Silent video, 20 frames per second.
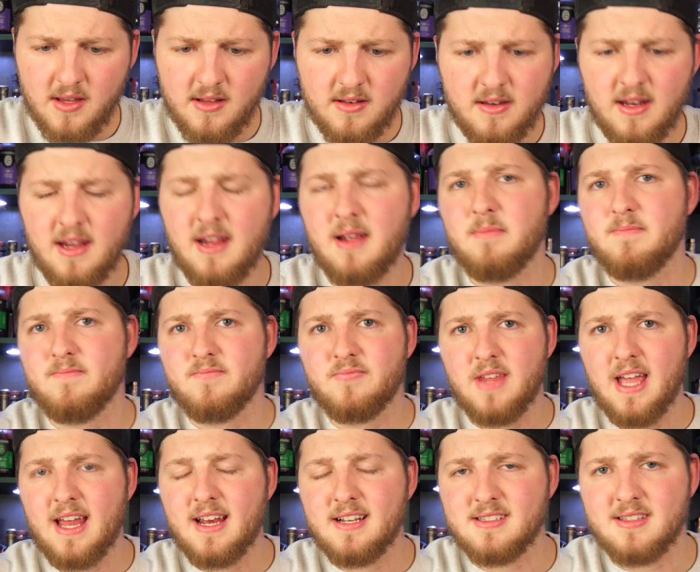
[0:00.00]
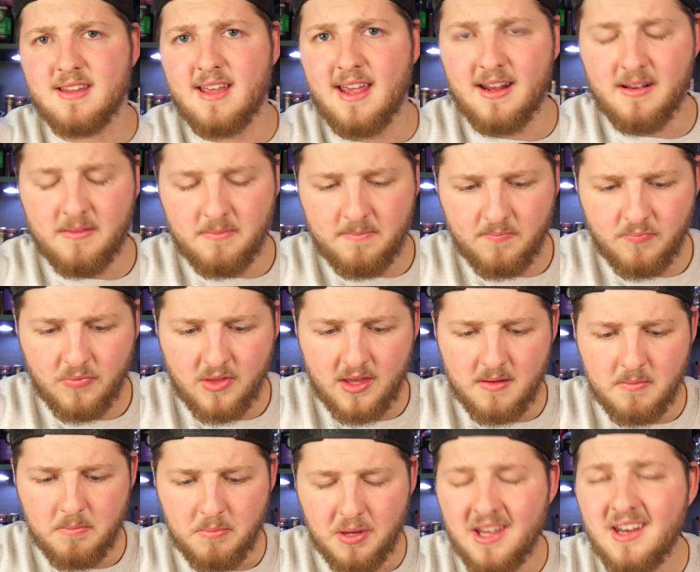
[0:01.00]
Damn, that is like
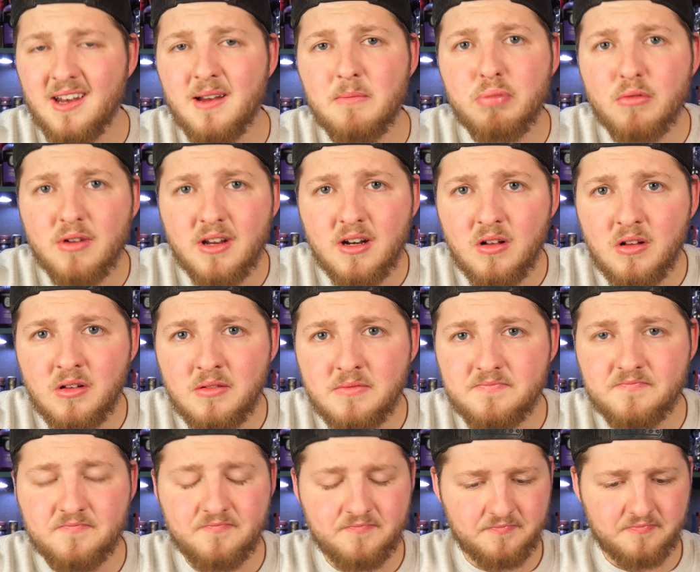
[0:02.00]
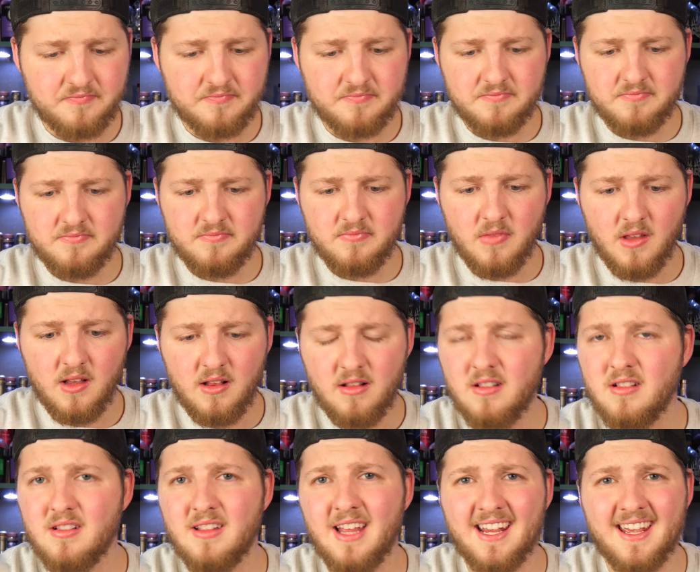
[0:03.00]
peanut brittle,
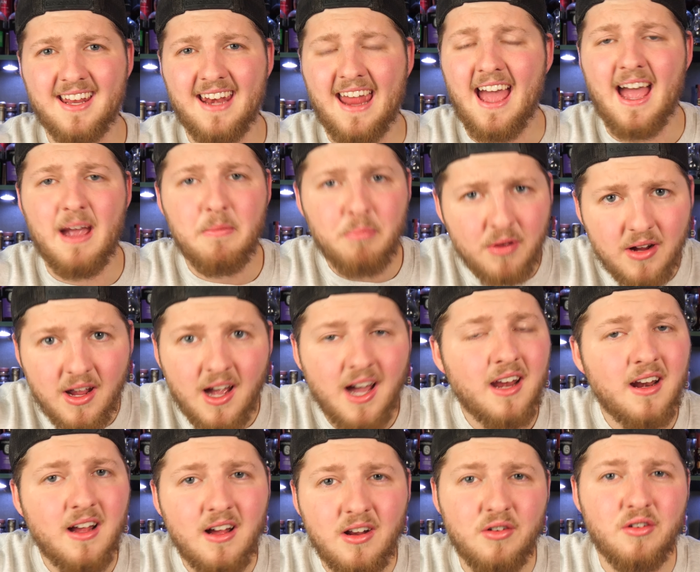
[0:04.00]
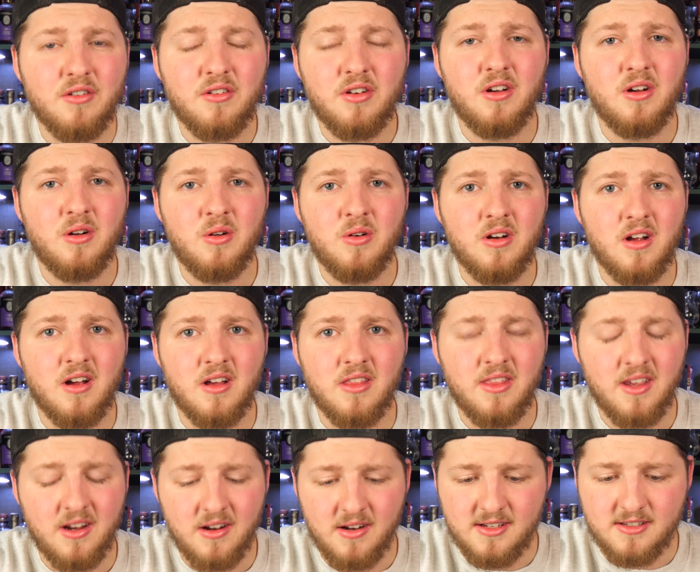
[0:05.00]
like an apricot undertone on
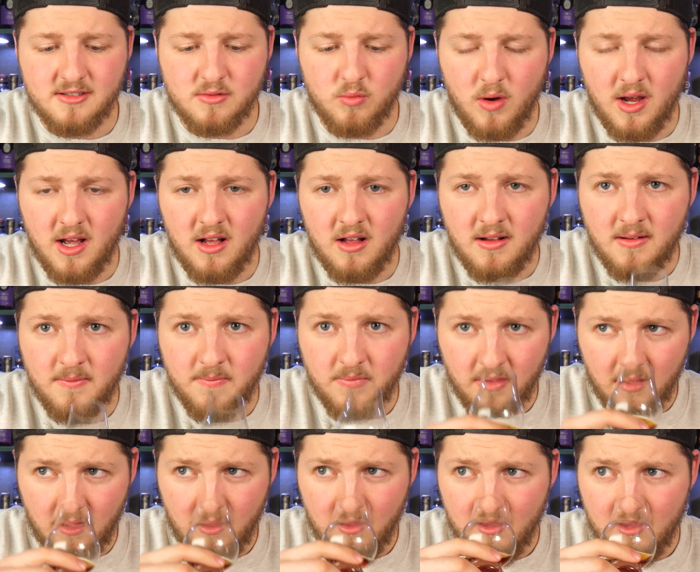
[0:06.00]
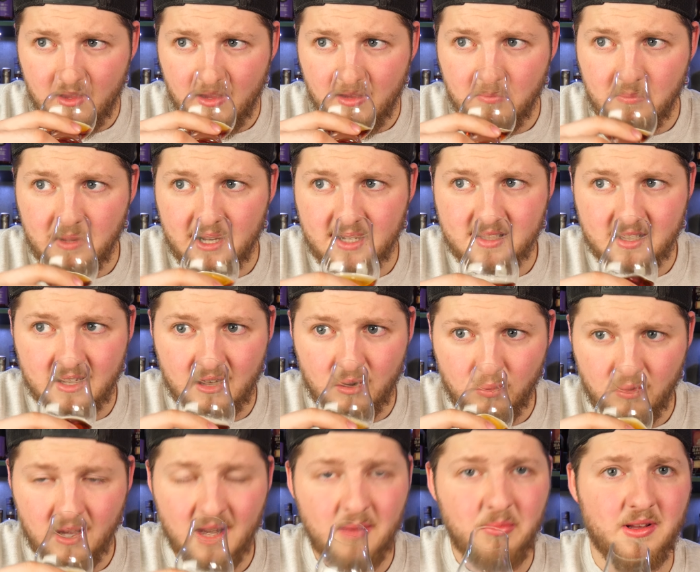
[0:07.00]
there as well. I mean, it's
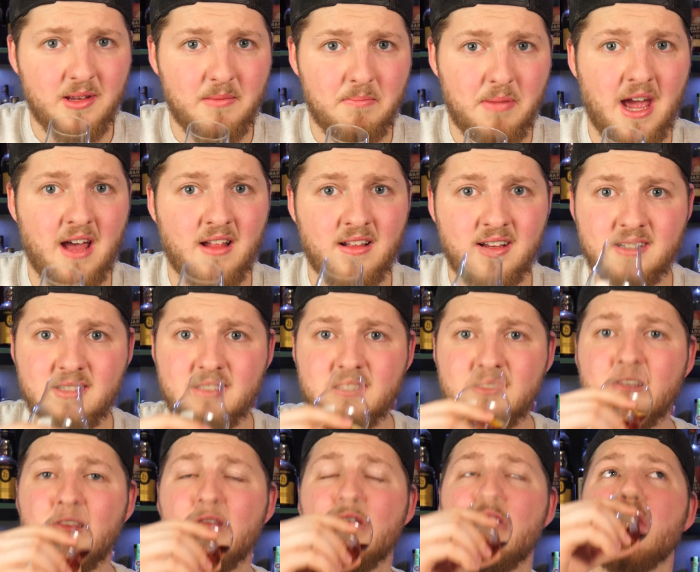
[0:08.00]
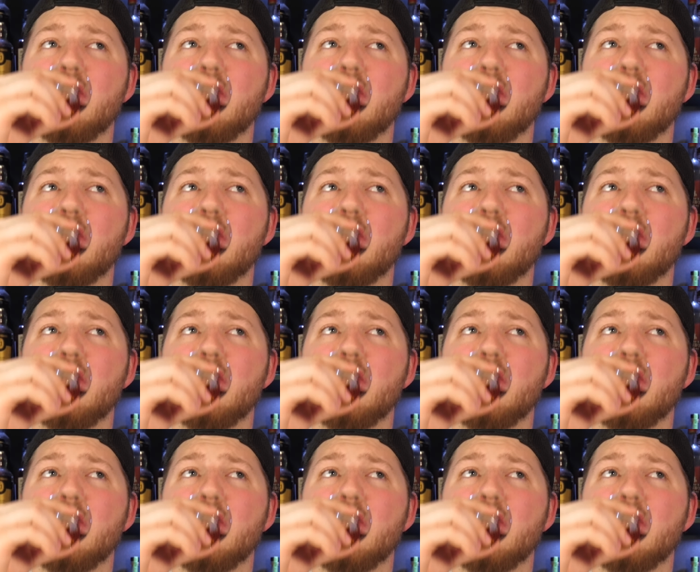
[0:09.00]
incredibly balanced.